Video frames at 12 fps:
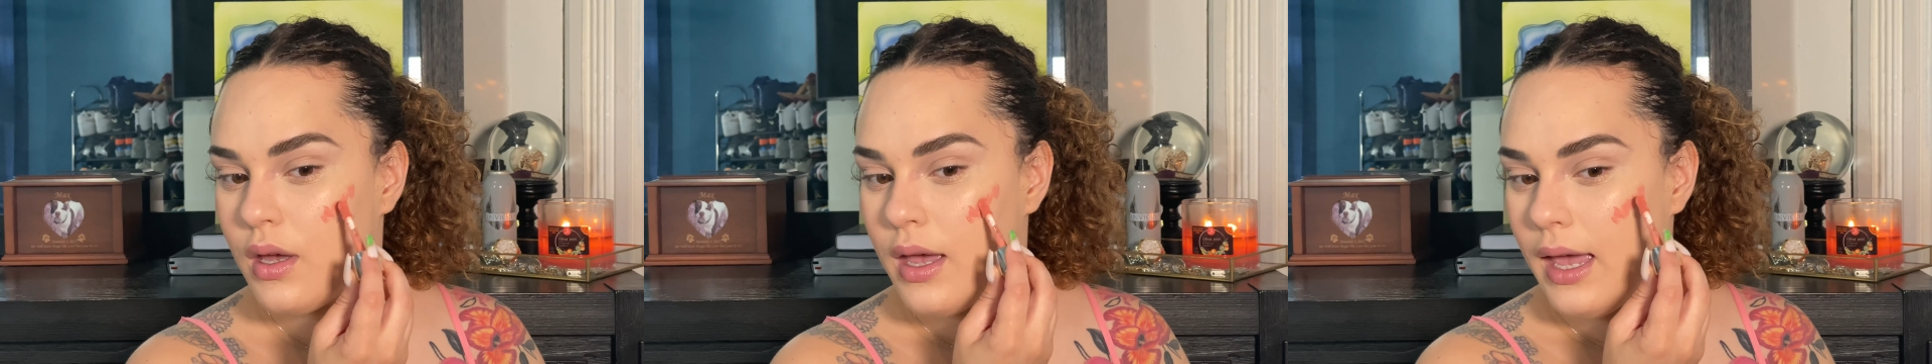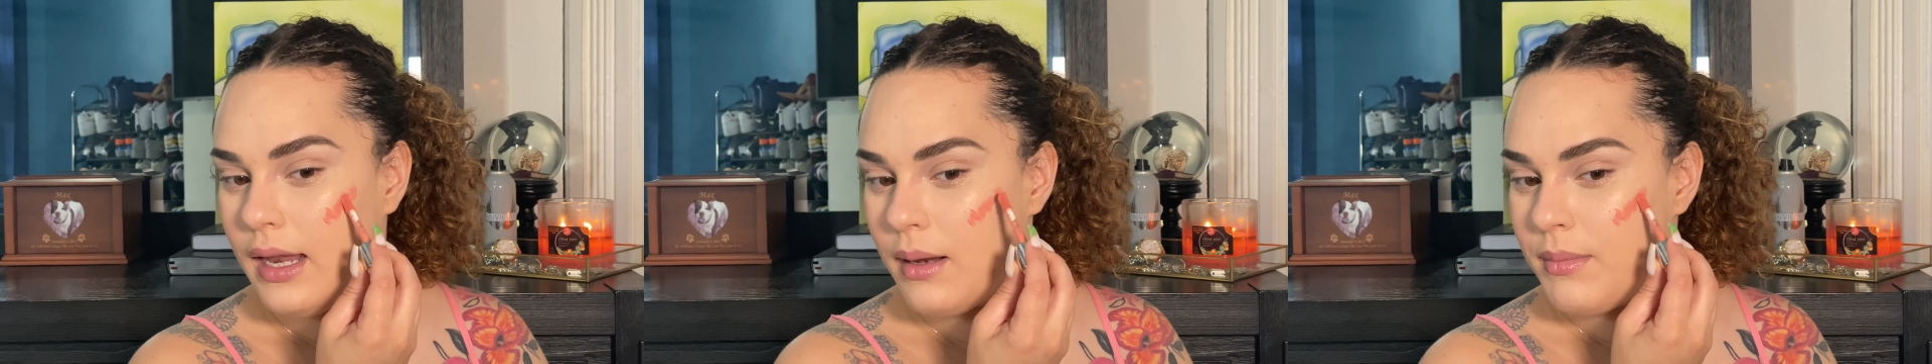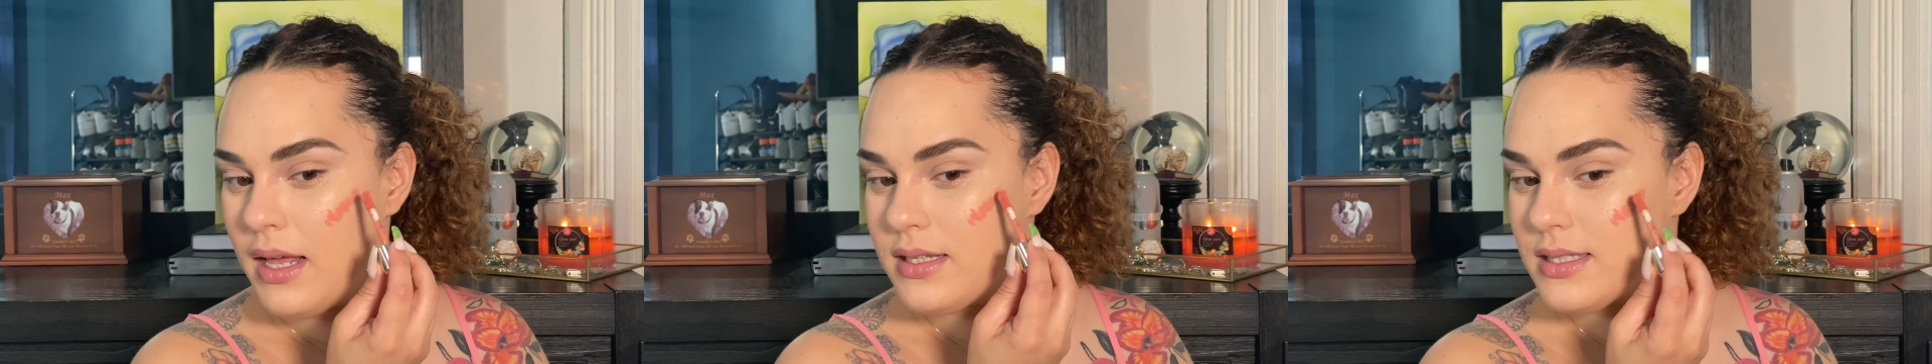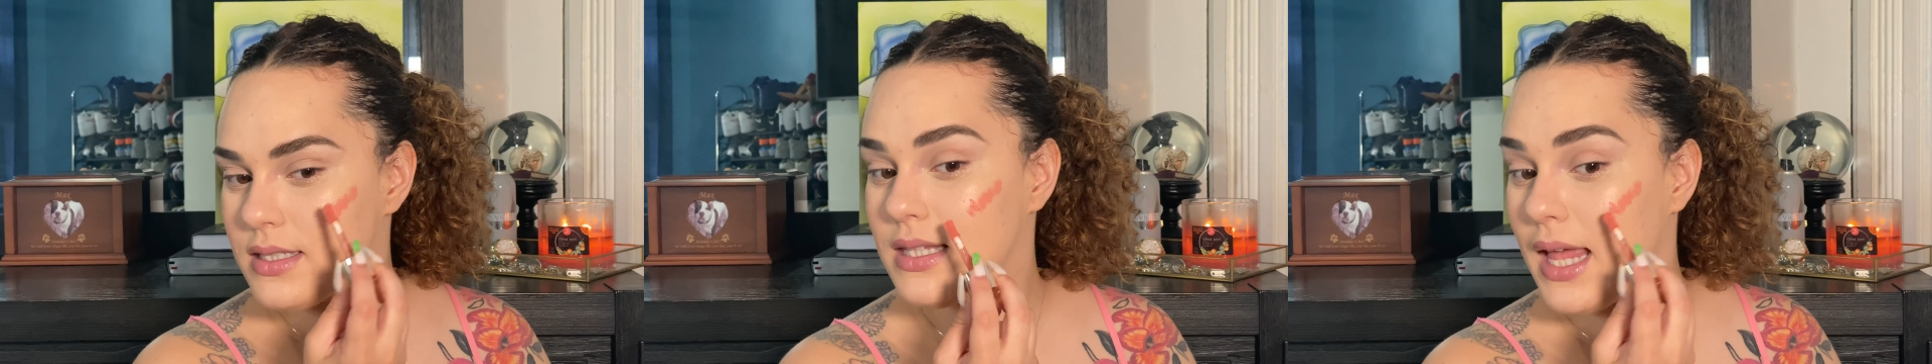And I'm not
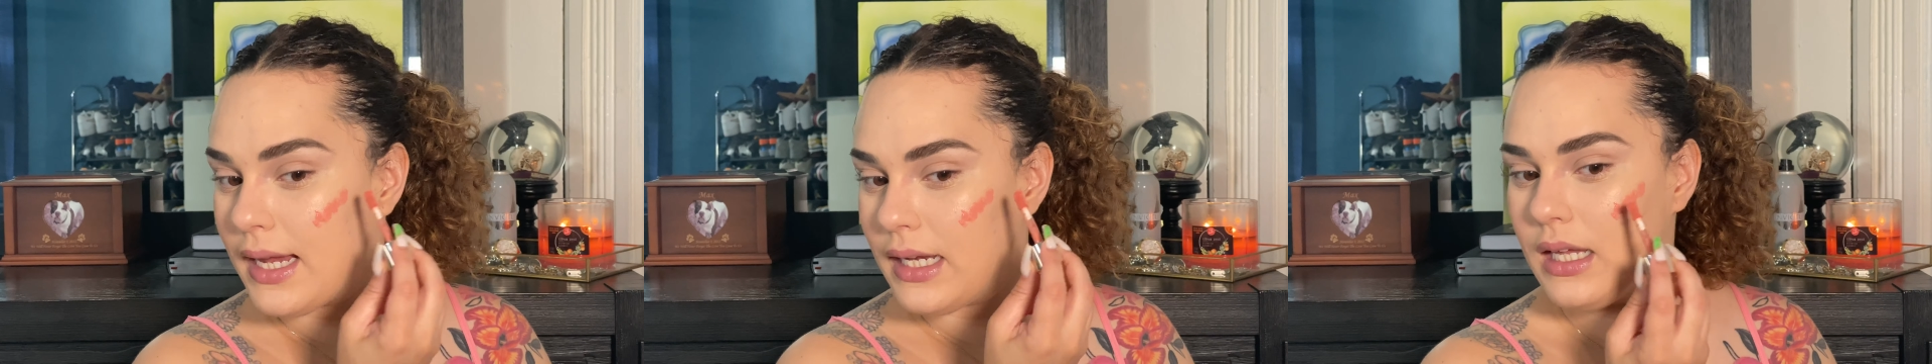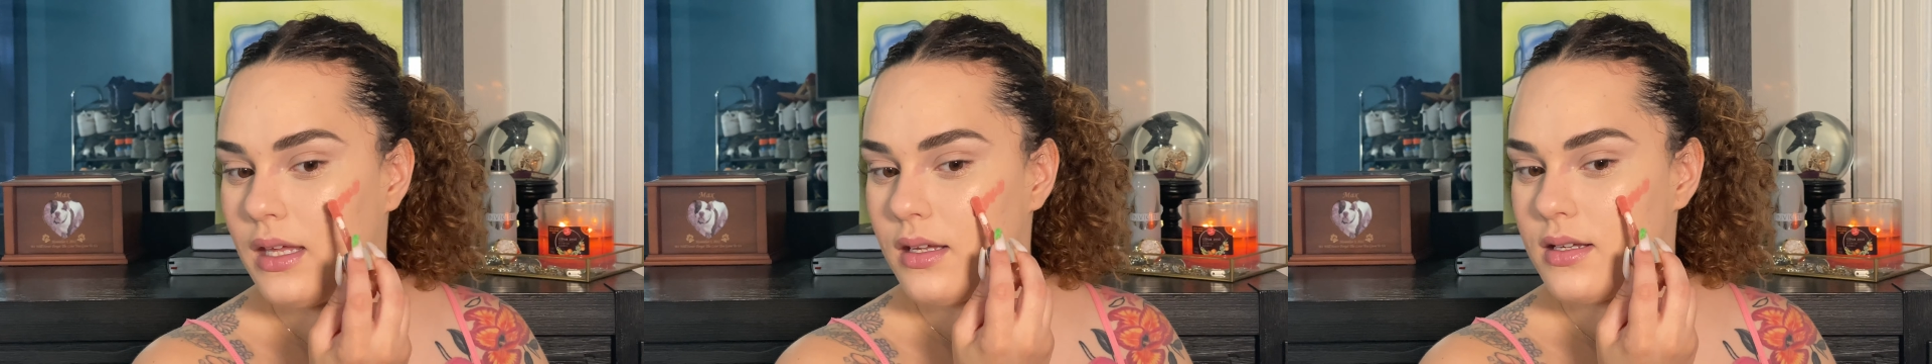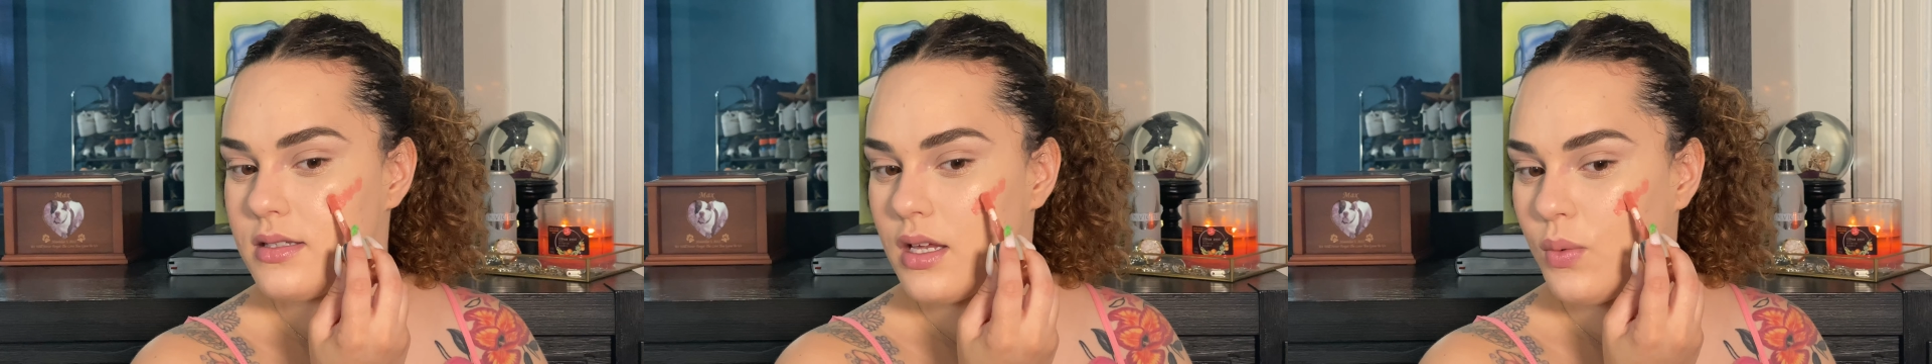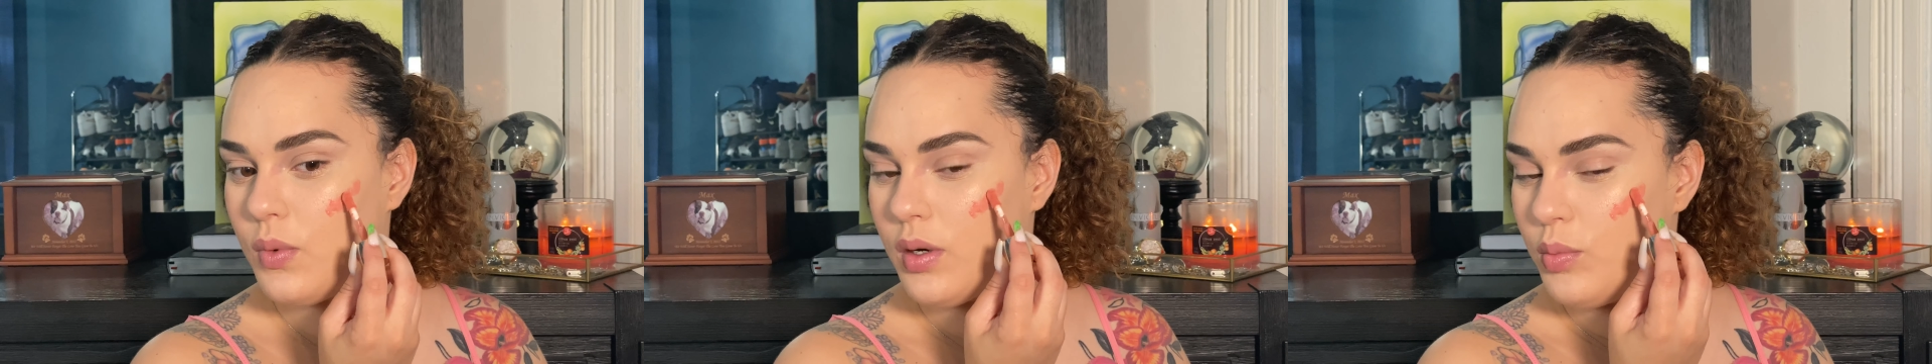sliding it because I
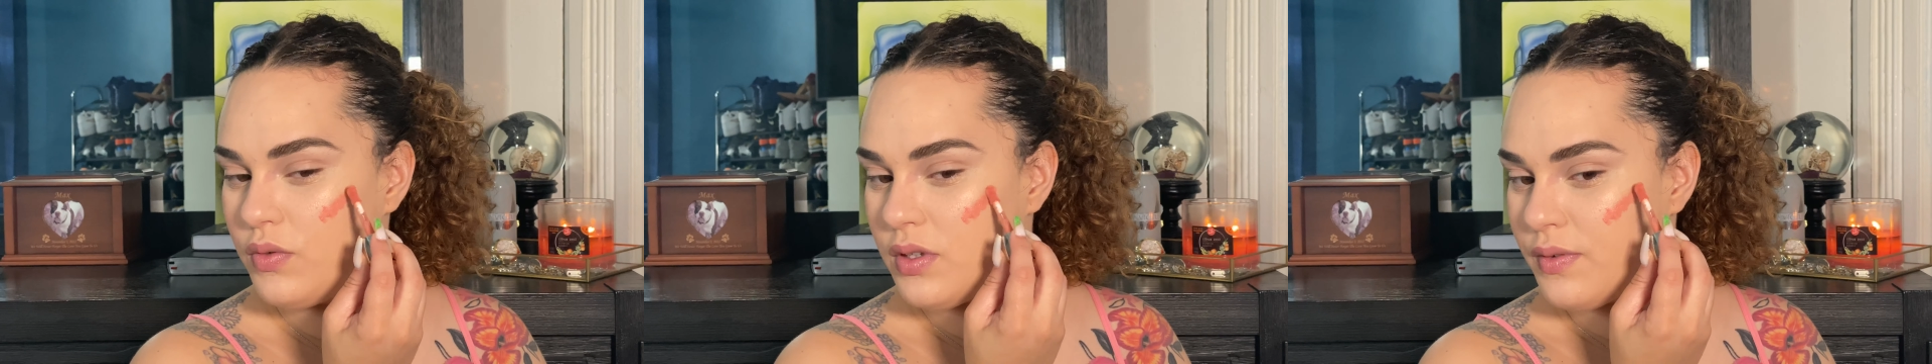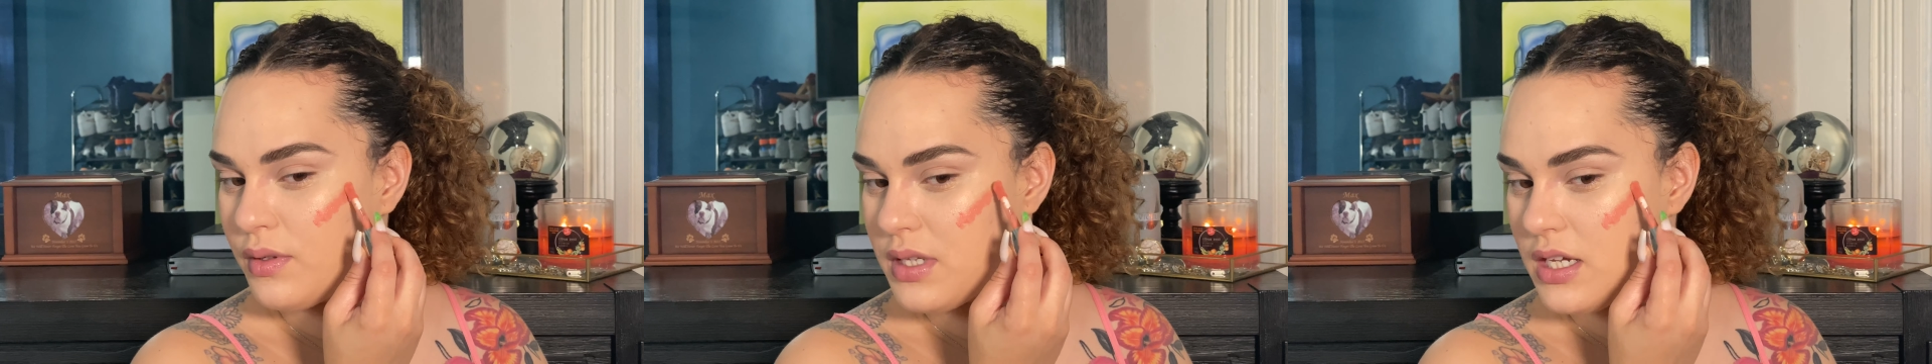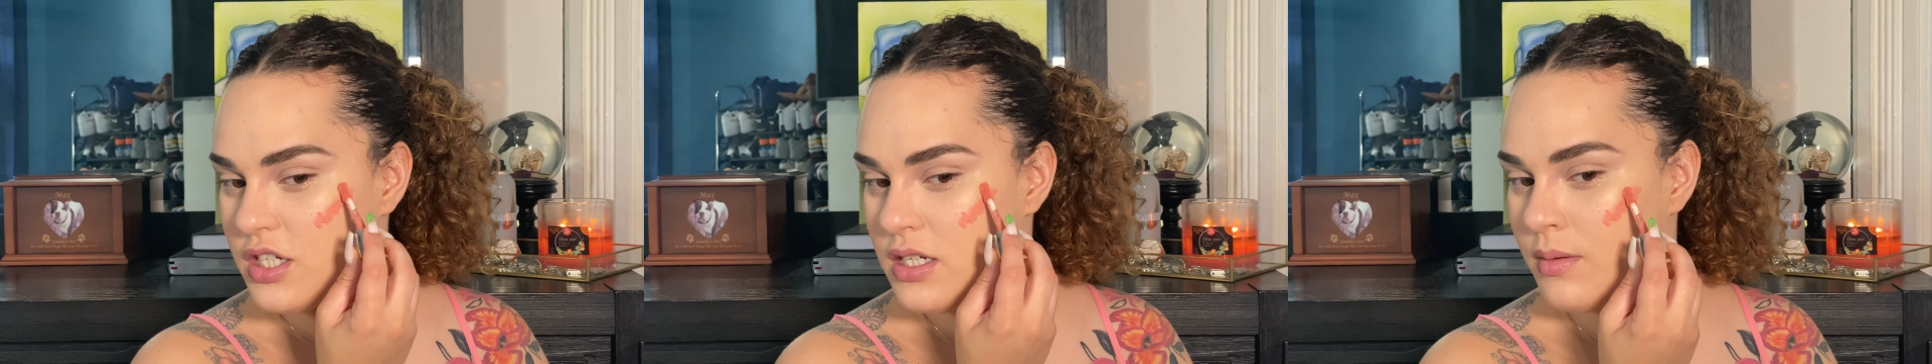don't want to move the foundation.